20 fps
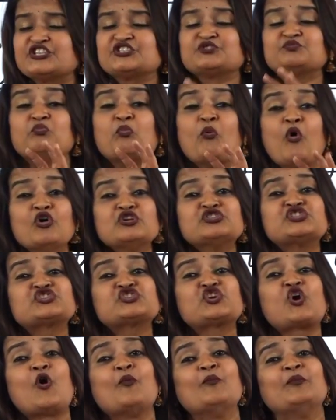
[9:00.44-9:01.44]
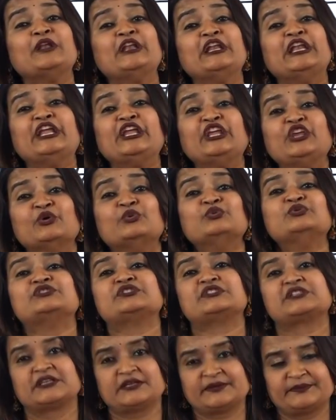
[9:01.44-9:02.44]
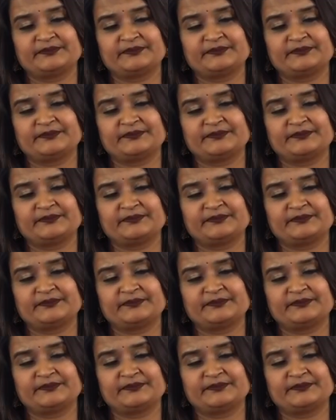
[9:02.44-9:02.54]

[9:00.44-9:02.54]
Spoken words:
is most commonly used.